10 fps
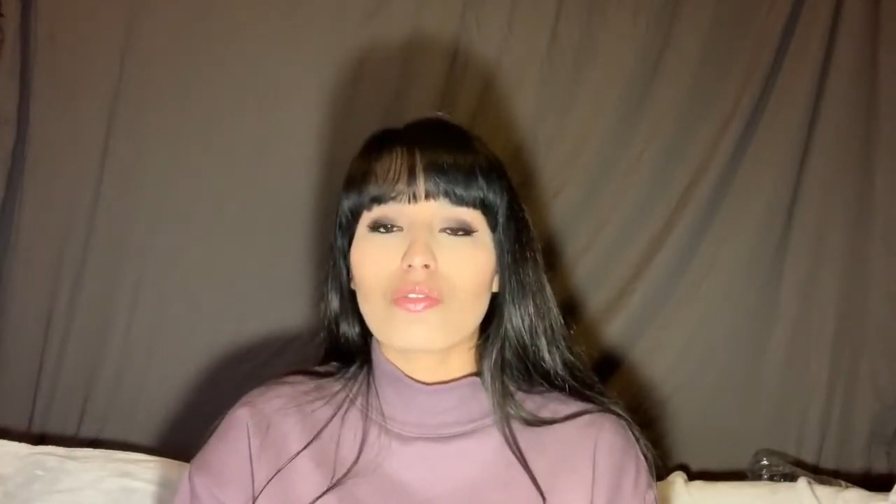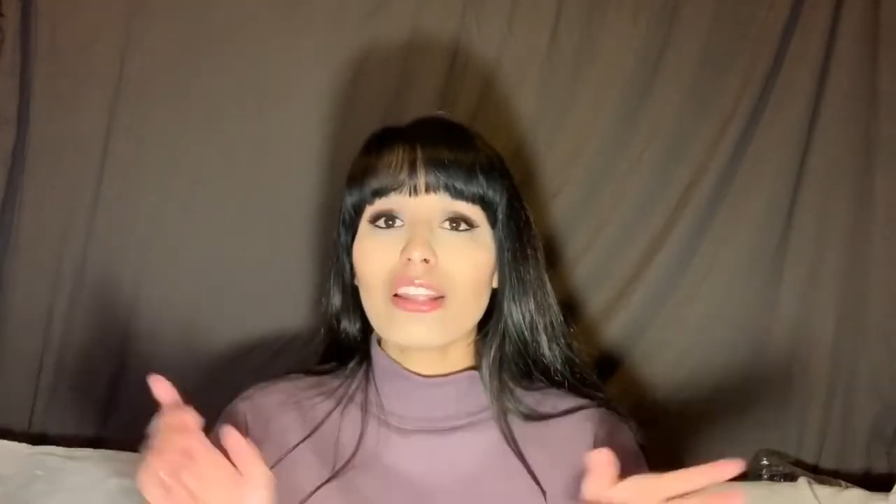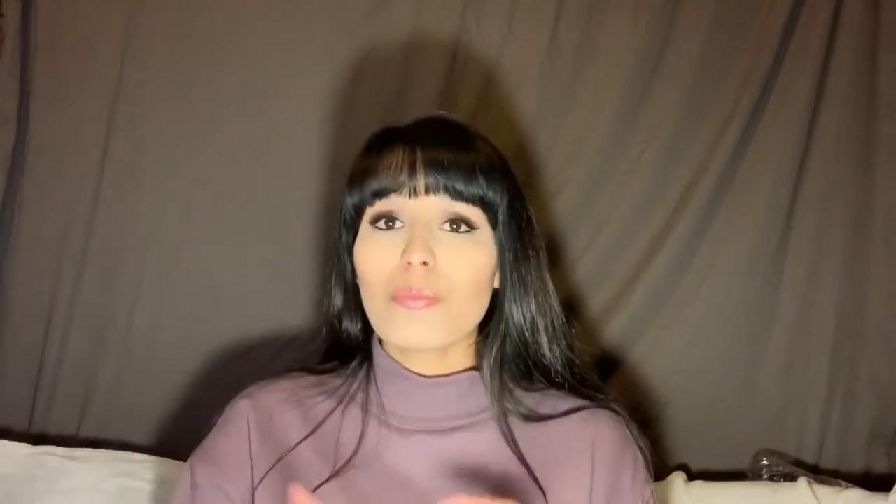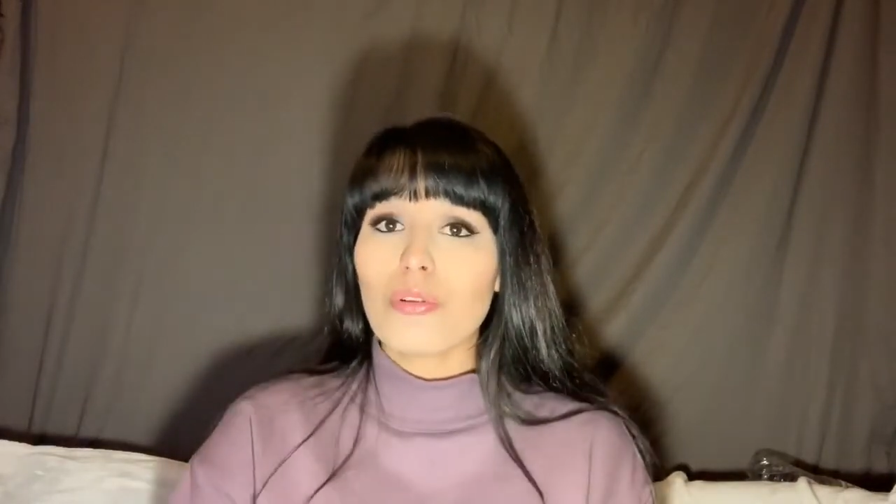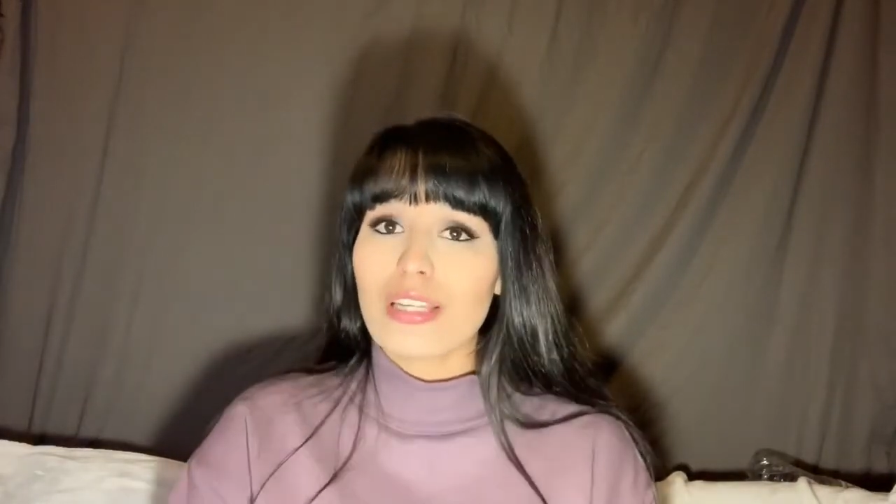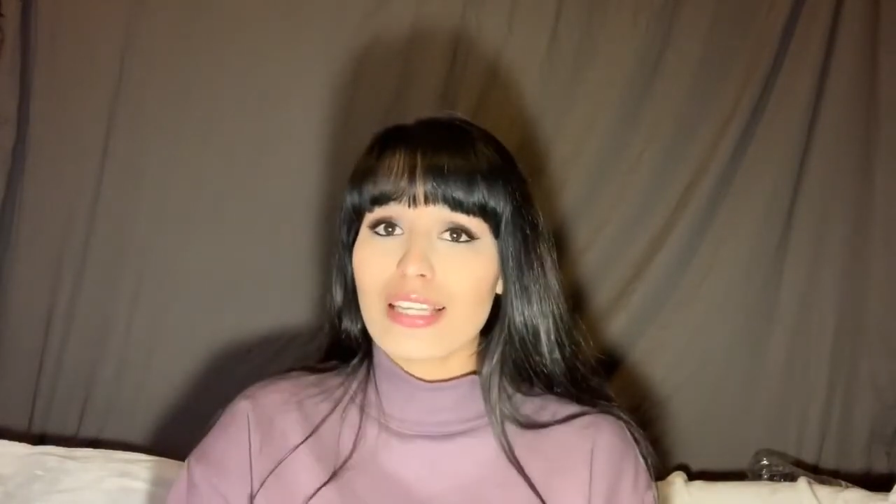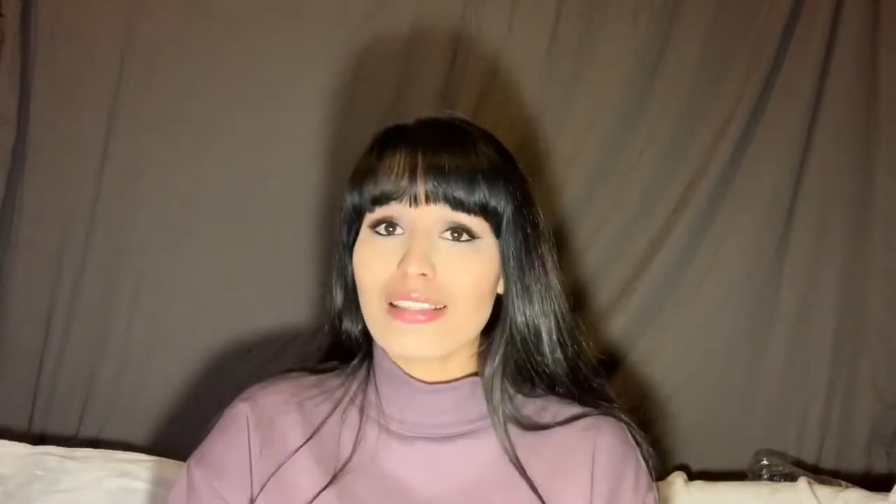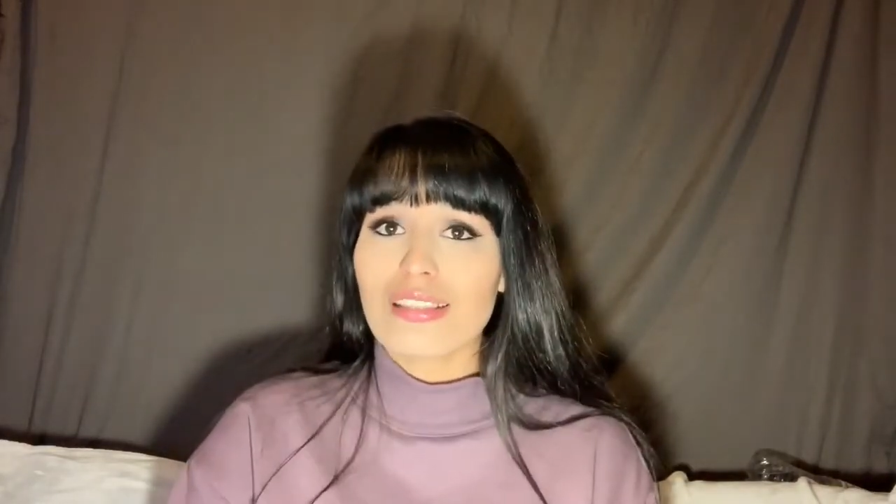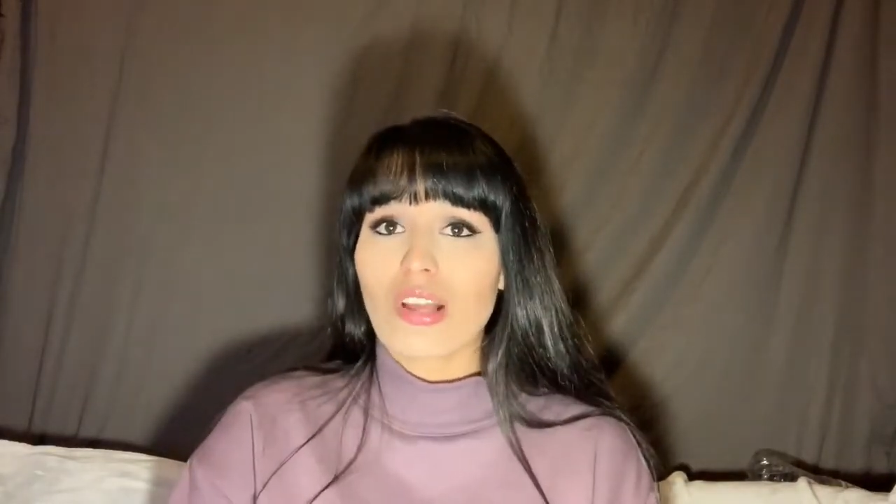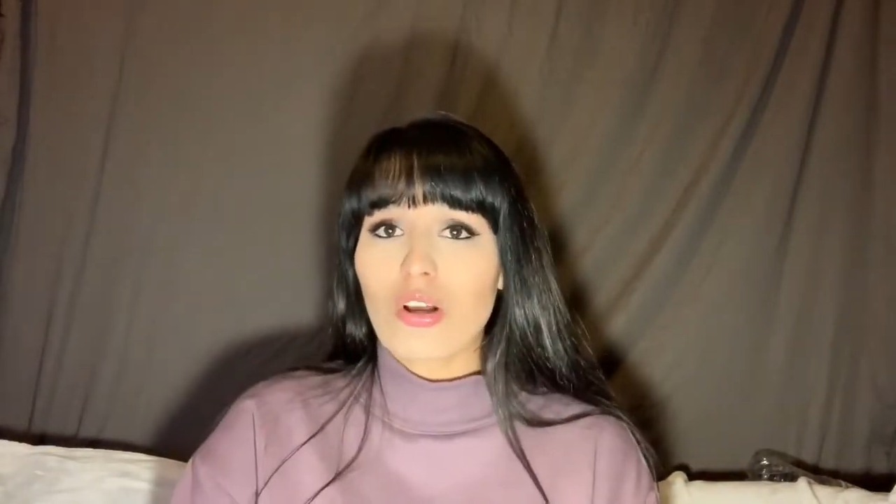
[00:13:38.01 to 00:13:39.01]
The
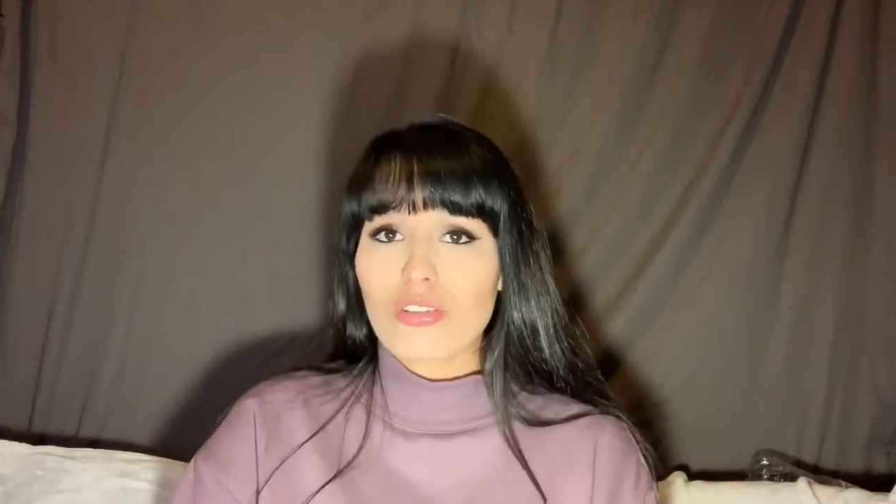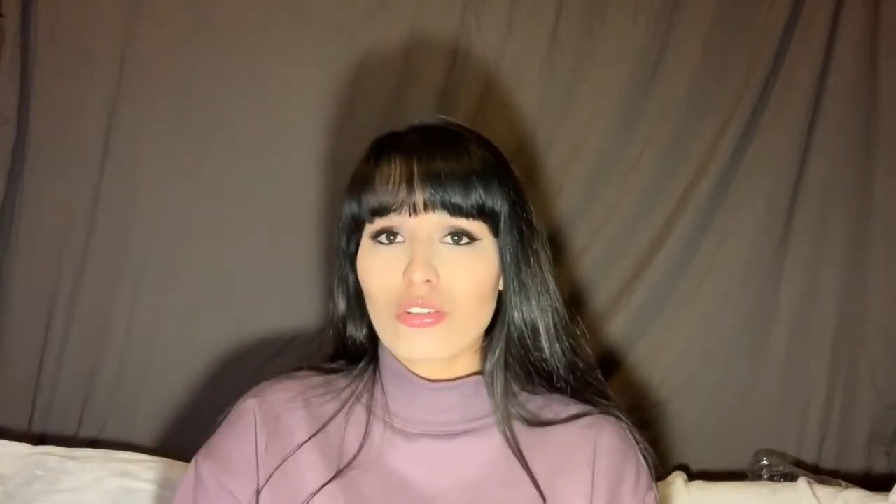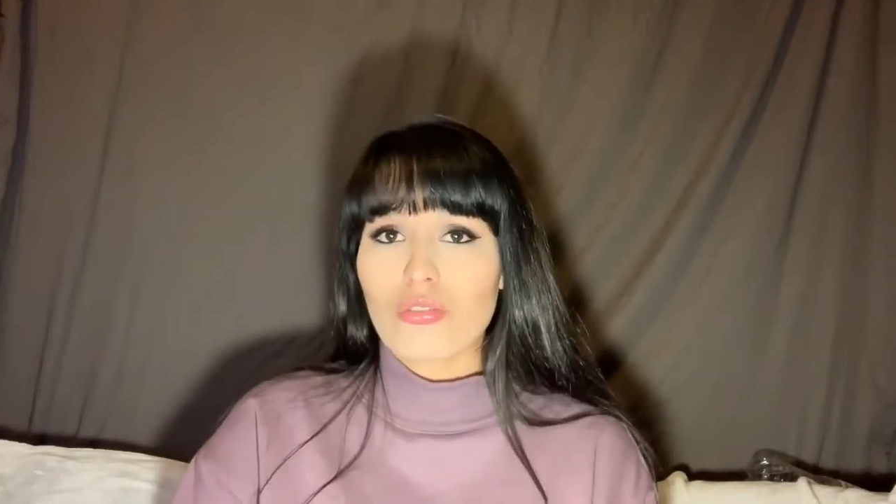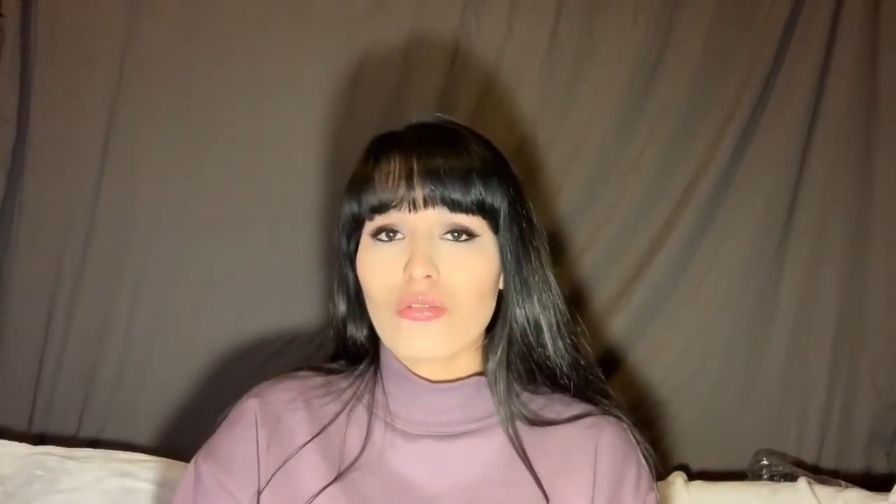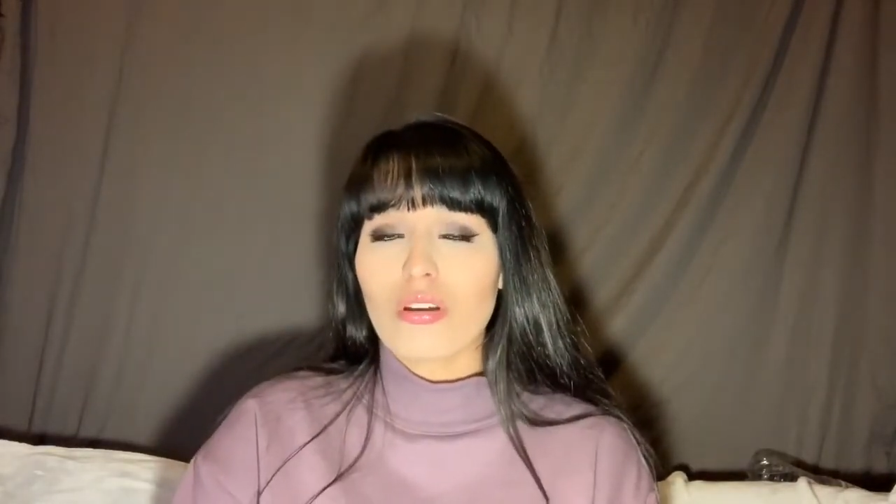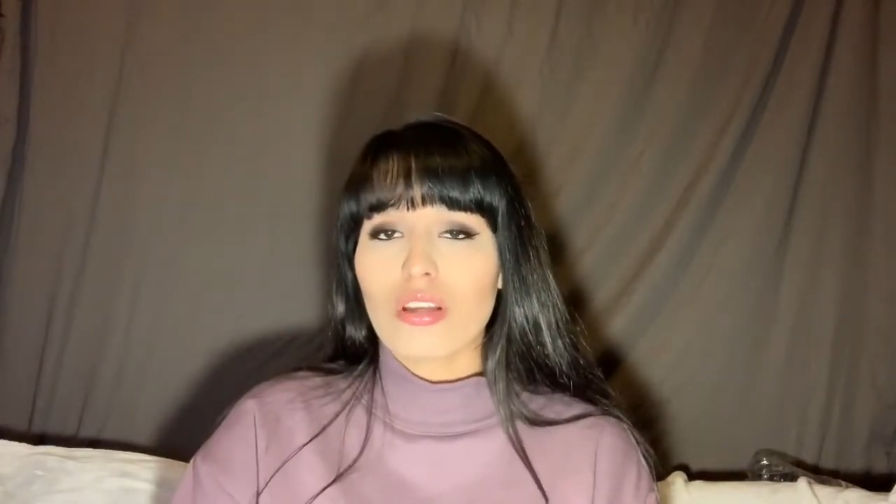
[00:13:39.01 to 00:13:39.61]
police is also